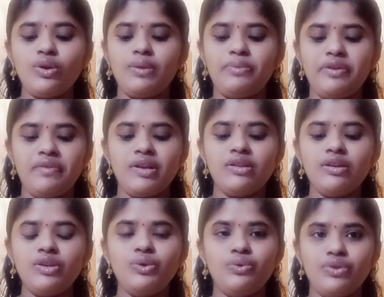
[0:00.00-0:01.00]
prevent
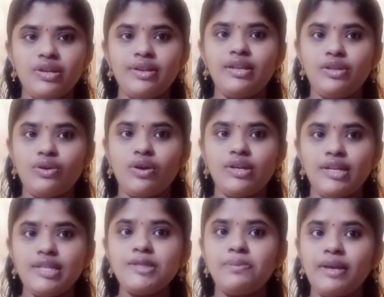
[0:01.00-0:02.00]
the urinary
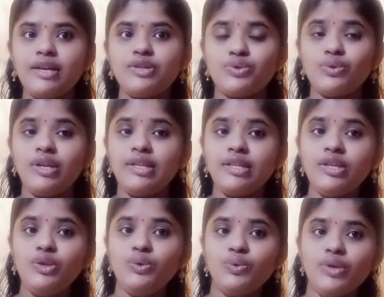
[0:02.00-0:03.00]
incontinence by controlling the
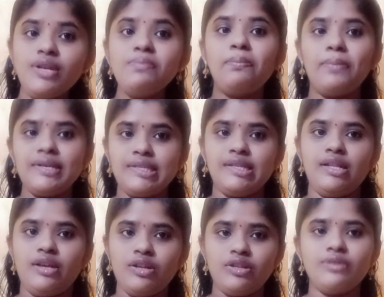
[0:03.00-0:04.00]
urine muscle,
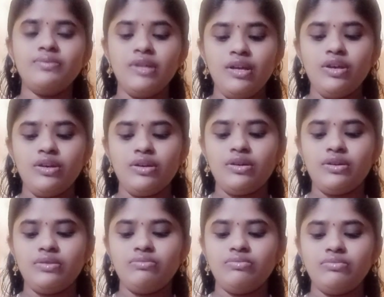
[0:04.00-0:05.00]
other
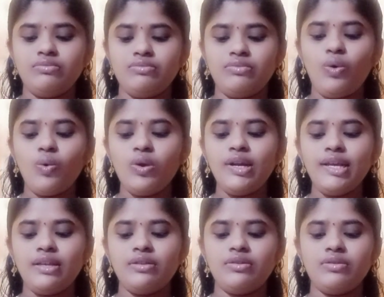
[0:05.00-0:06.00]

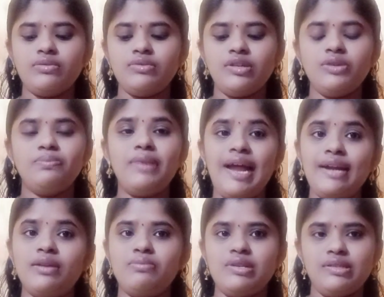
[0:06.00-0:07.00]
holding the
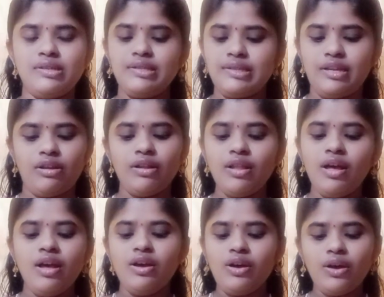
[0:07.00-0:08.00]
bladder muscles and all.
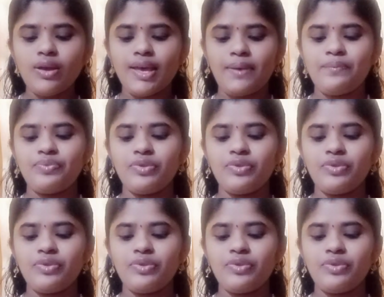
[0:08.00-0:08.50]
Okay,